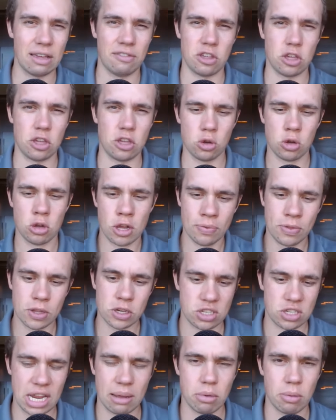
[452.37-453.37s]
give you
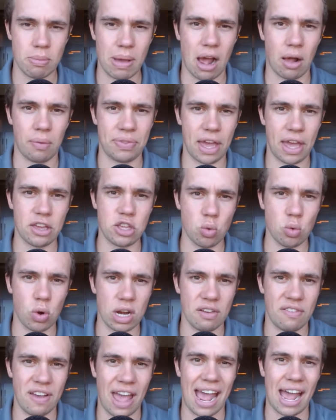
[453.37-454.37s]
the same amount that you
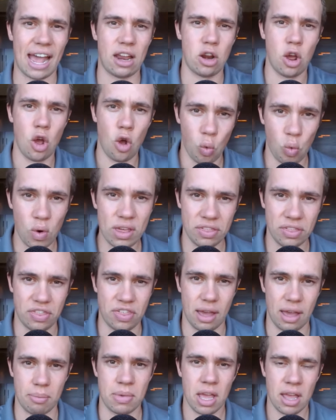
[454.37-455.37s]
would have had with
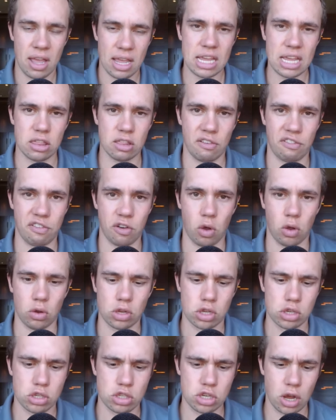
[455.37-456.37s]
them in the
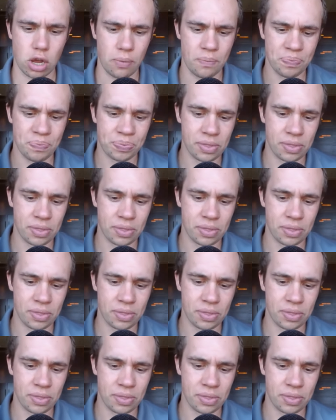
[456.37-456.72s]
fold. So